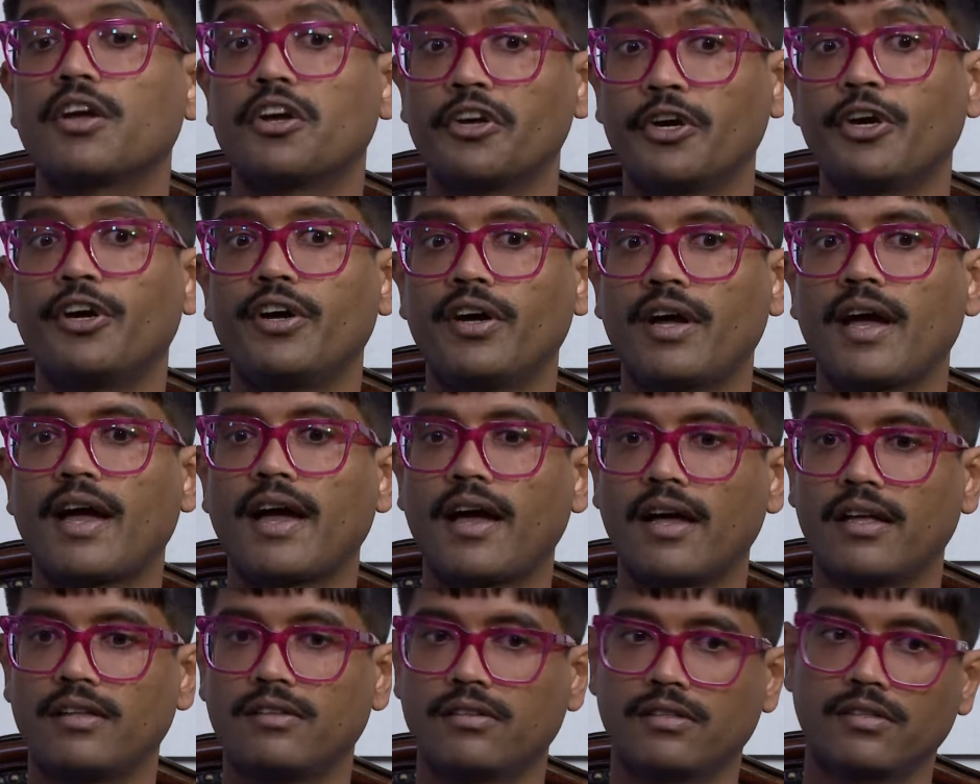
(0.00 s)
her
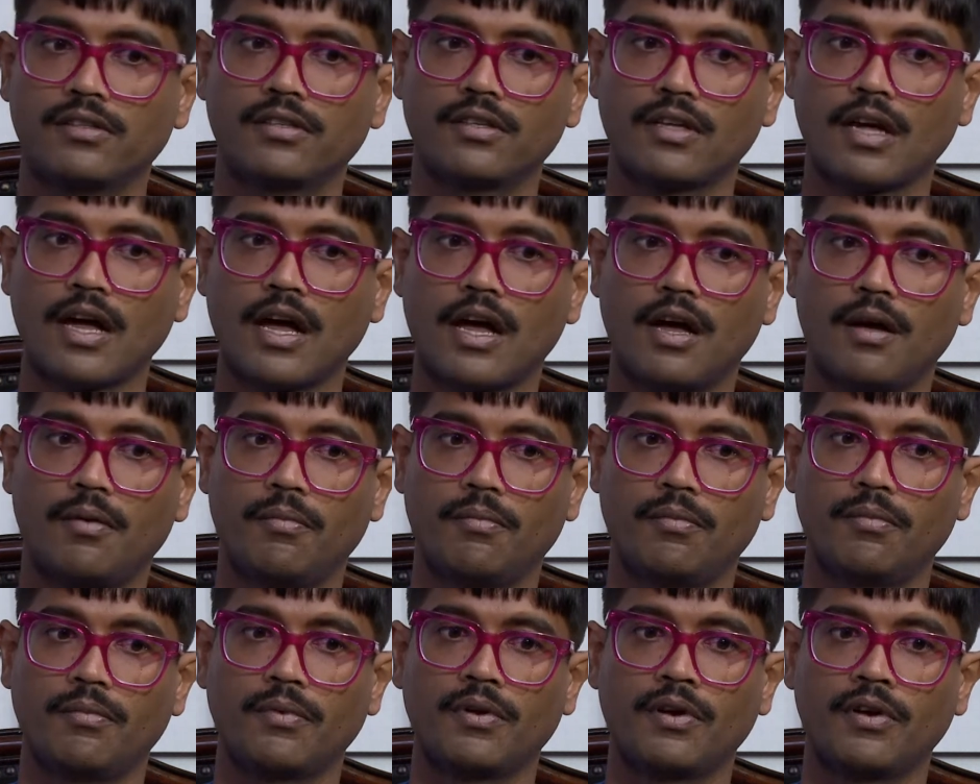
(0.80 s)
as
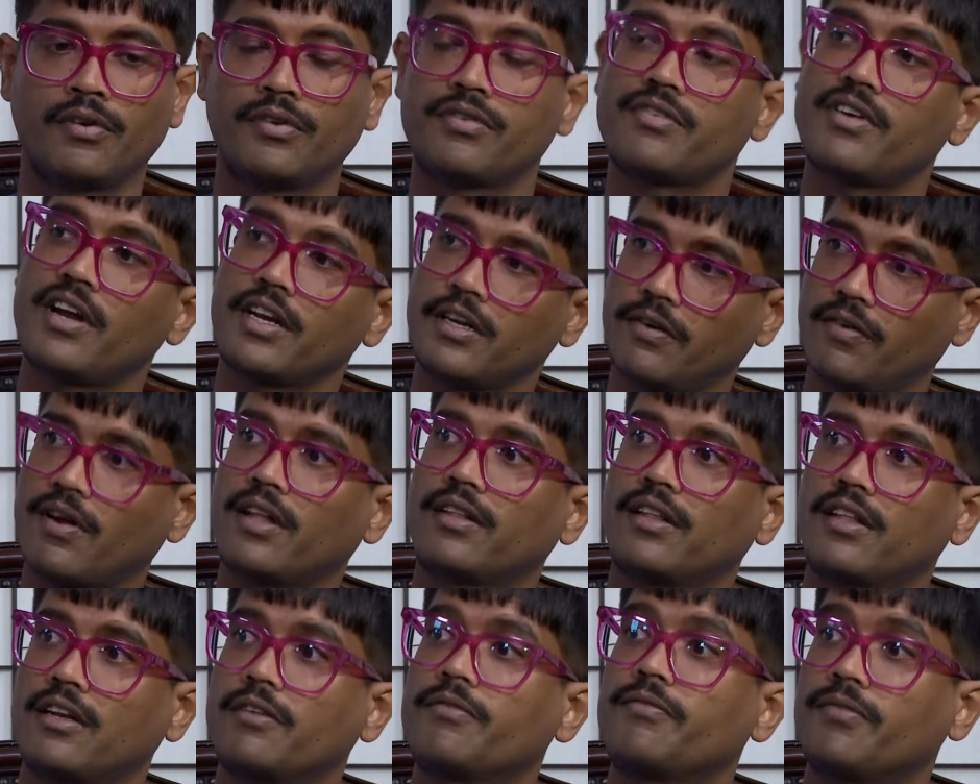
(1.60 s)
a director
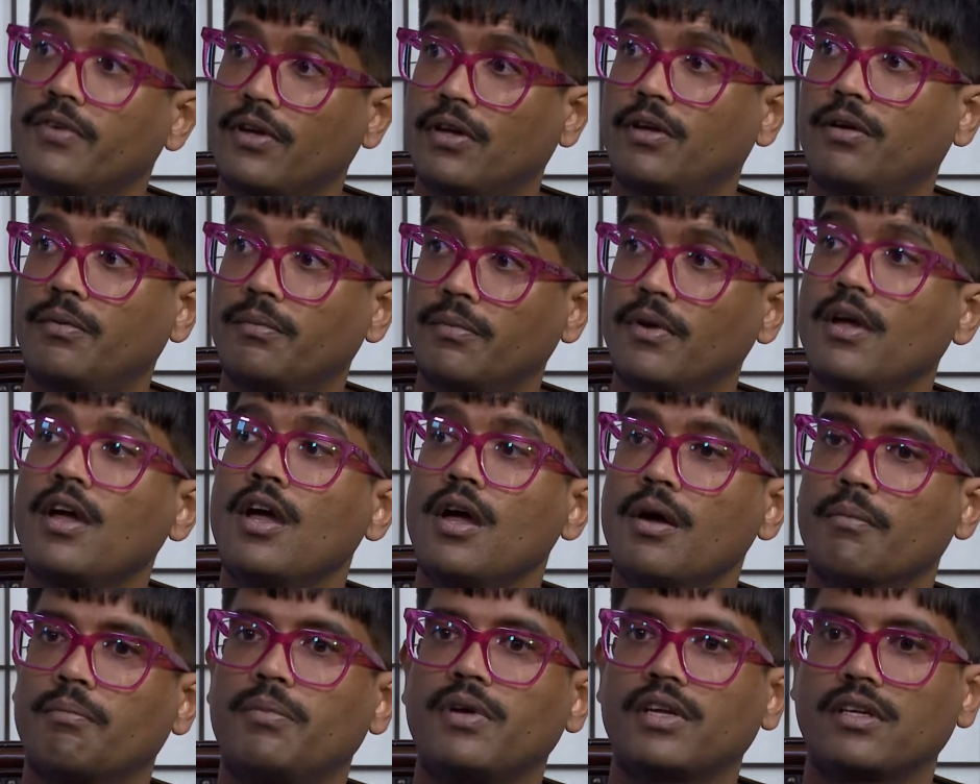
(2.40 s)
rather than a film,
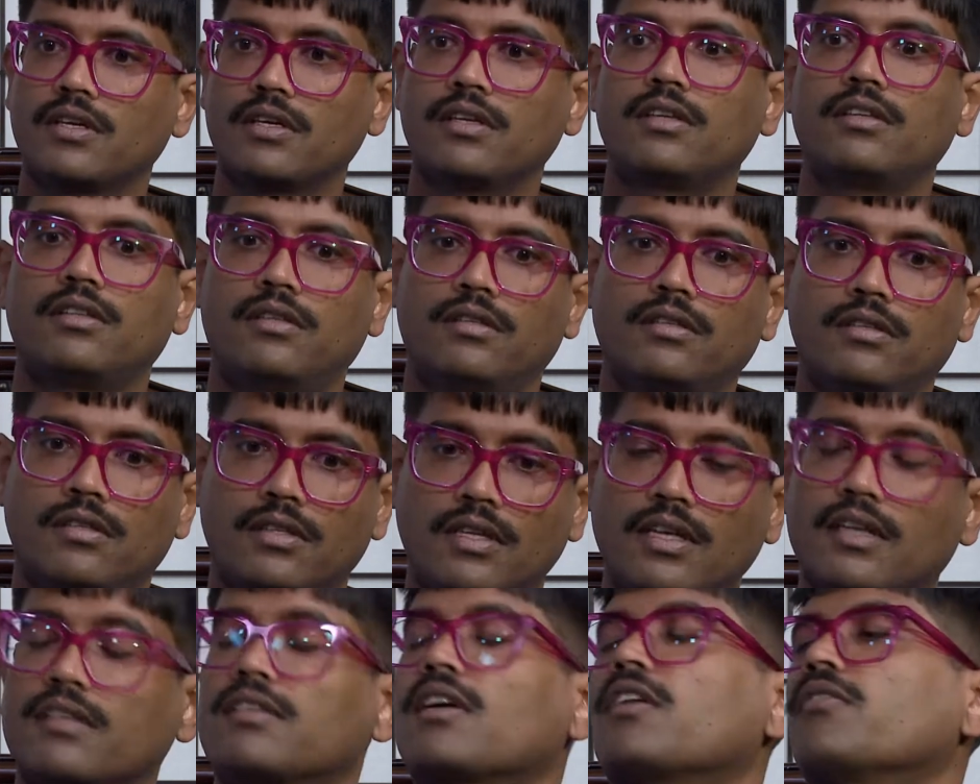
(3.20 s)
because
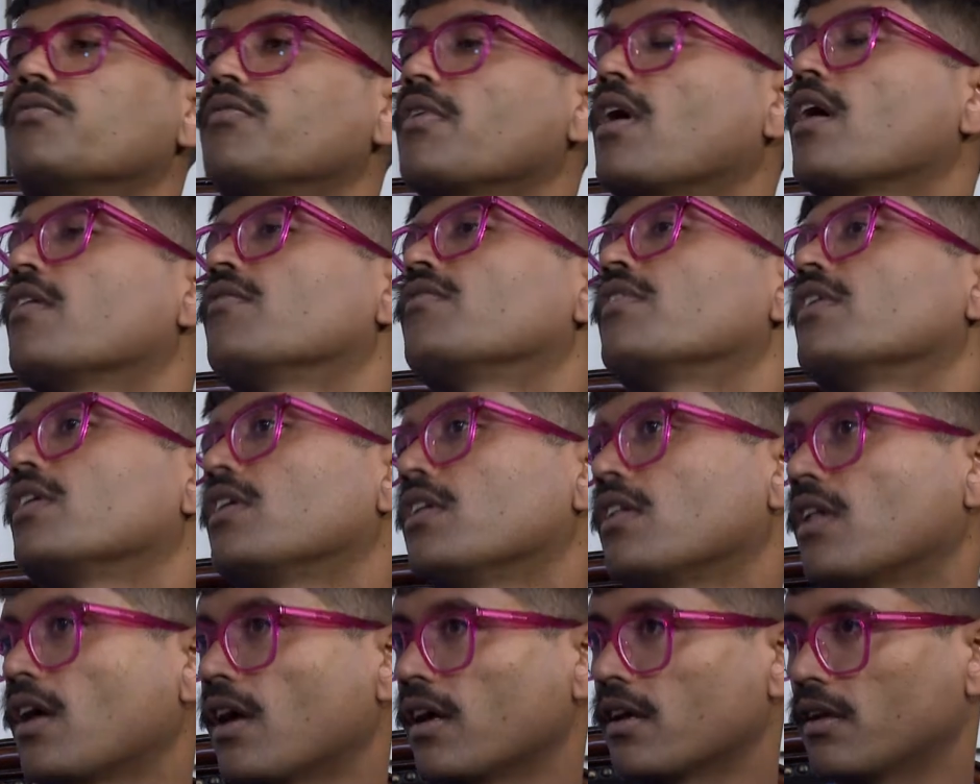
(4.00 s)
yes, I really
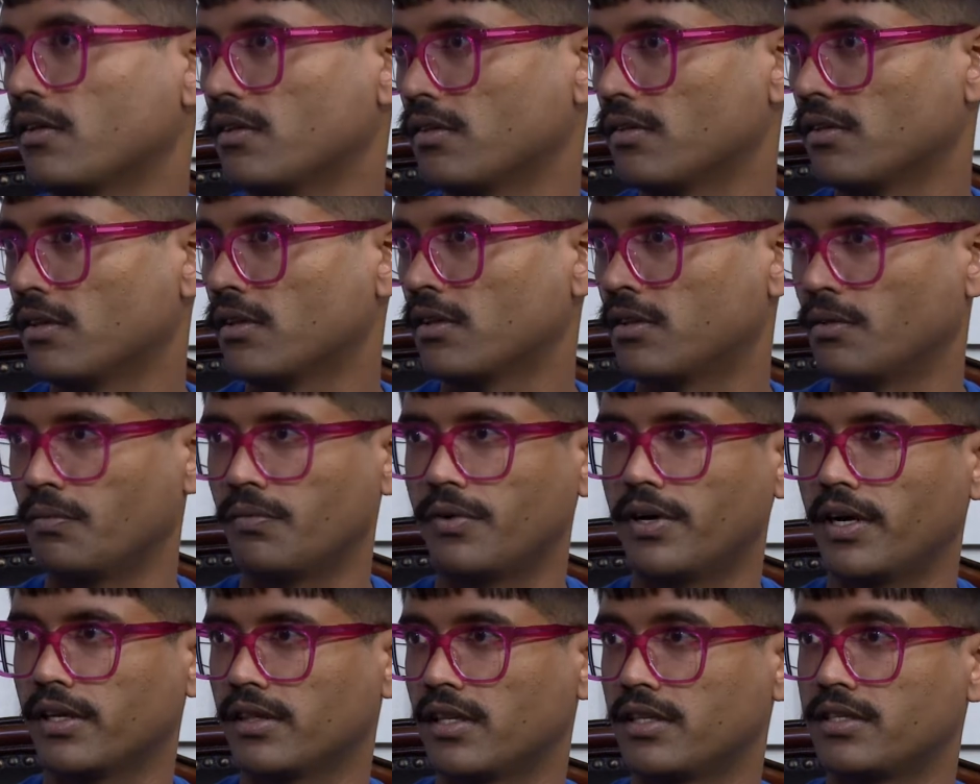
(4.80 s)
like the
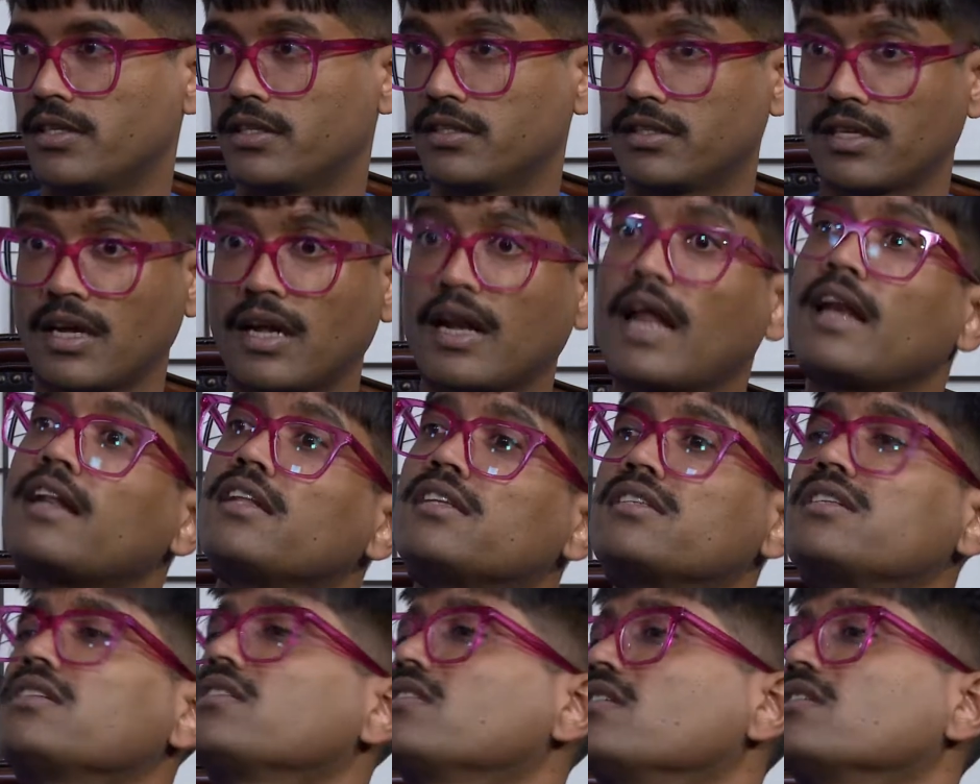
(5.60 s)
work that she's done, and
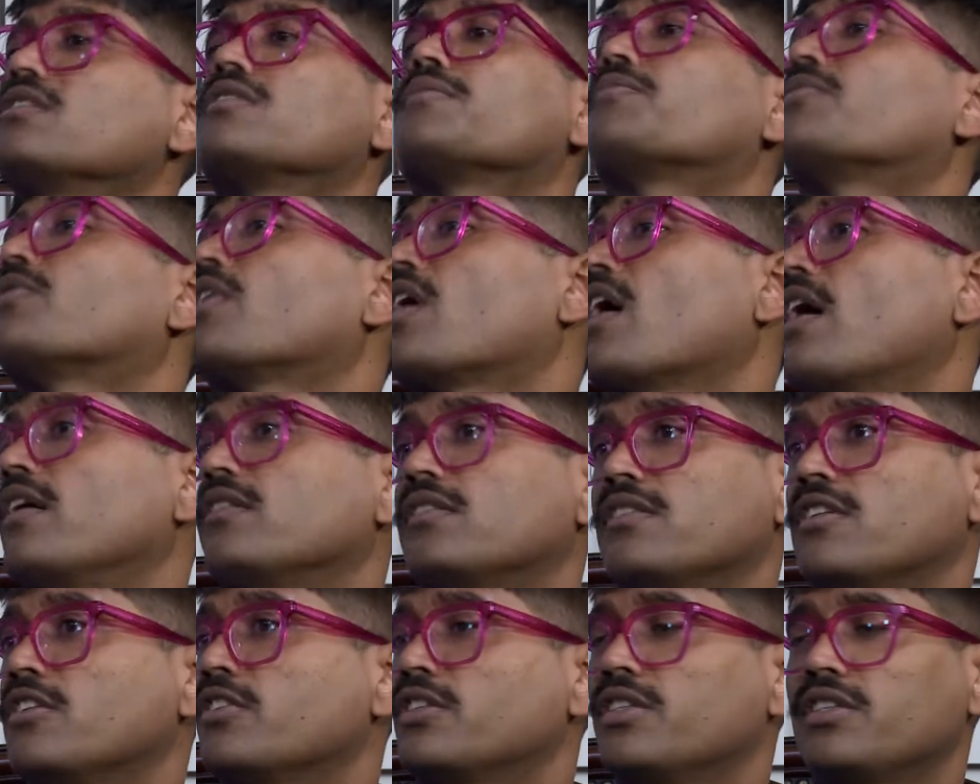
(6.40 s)
it's just a surprise.